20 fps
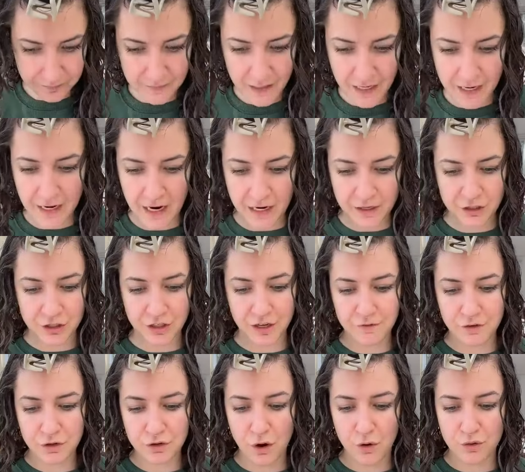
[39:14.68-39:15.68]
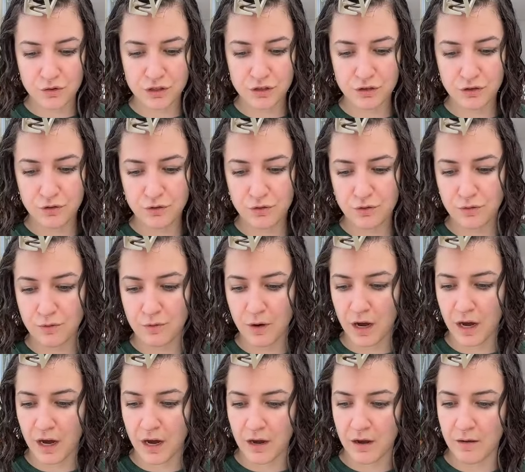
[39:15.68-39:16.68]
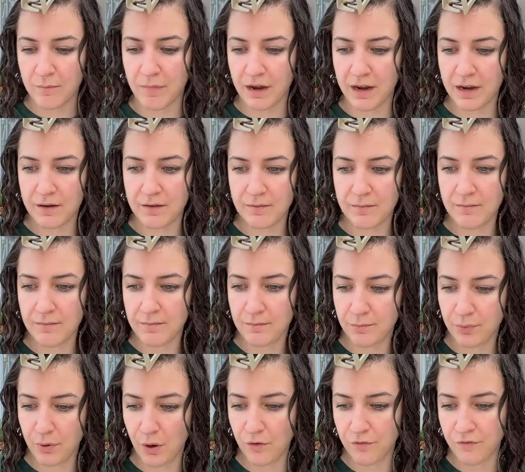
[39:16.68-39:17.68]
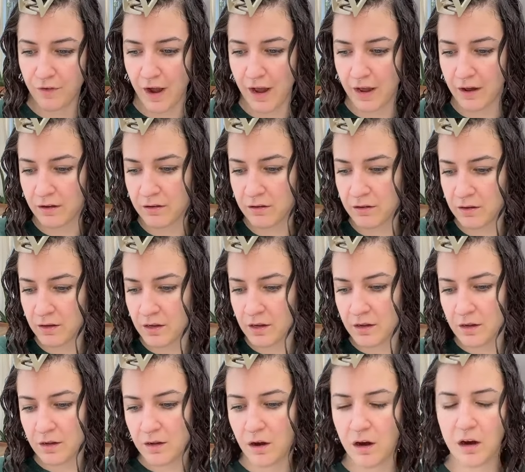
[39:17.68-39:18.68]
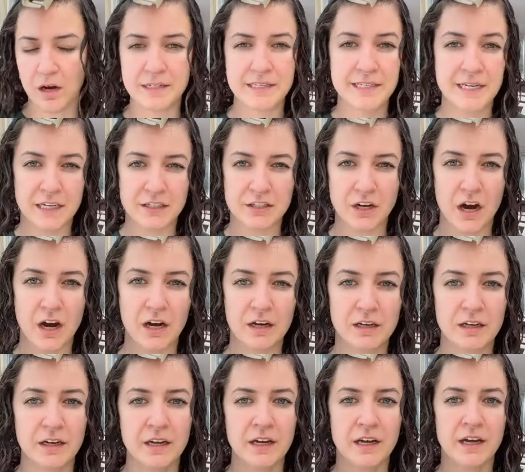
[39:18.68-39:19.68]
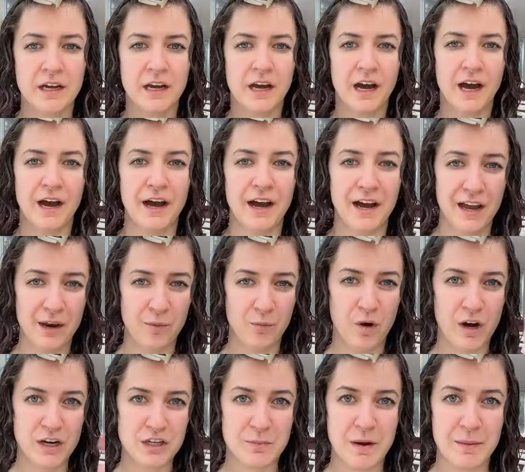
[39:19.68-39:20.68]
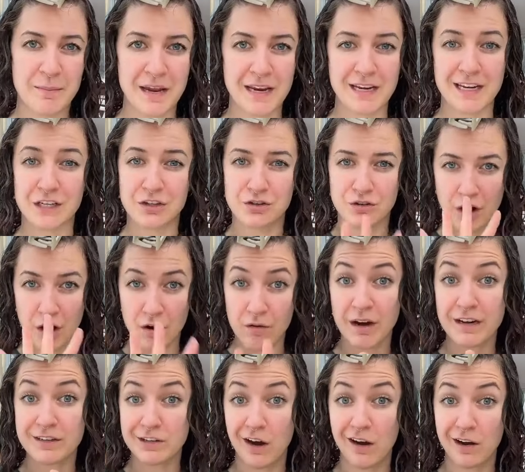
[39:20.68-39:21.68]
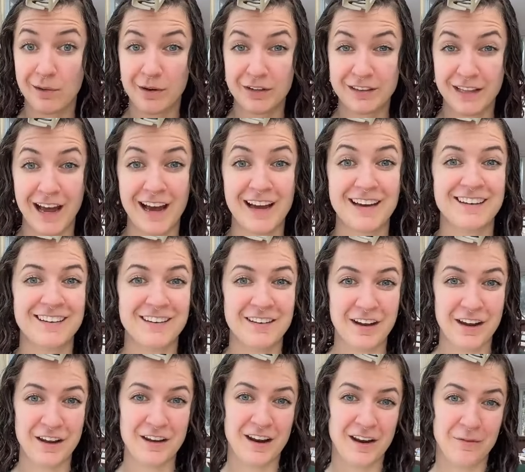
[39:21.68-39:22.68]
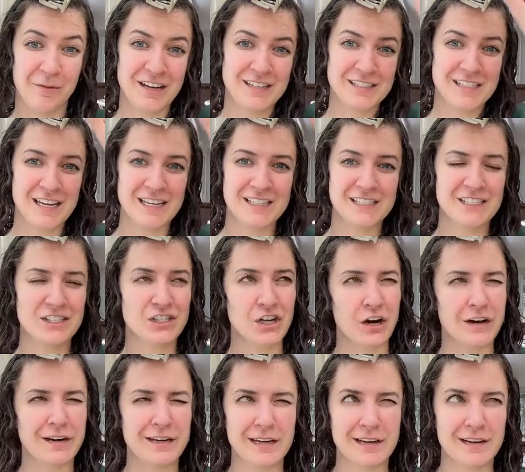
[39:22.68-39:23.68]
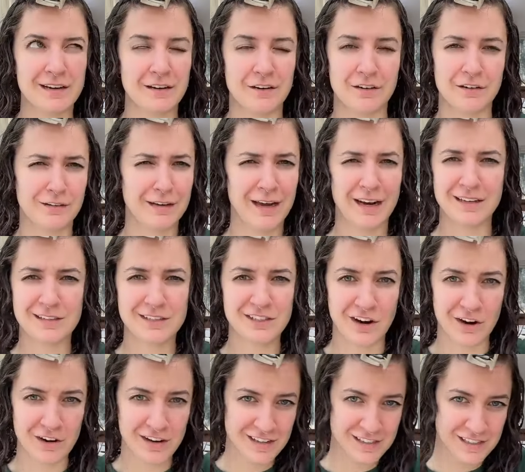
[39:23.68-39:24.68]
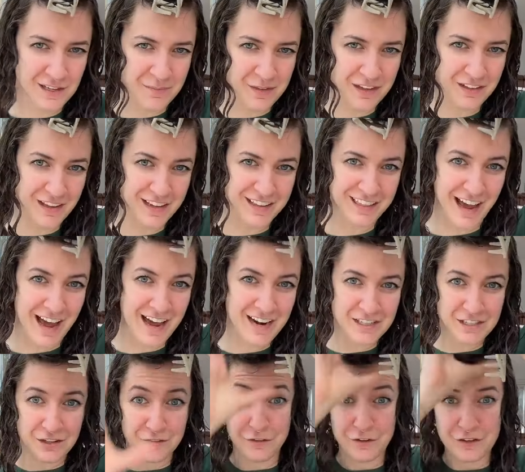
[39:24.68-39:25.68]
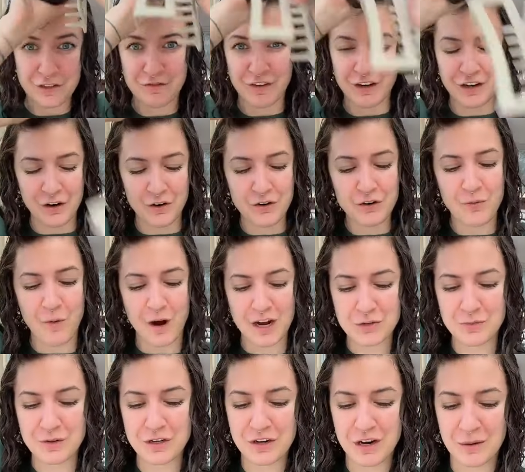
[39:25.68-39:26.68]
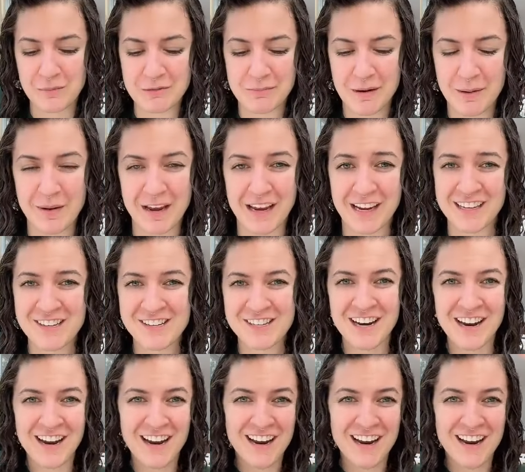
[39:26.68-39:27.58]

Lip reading: And actually, if you go to my profile on TikTok and watch my main intro, I talk about that. When it says start here or getting started, something like that, it's the first video you watch when you come to my page.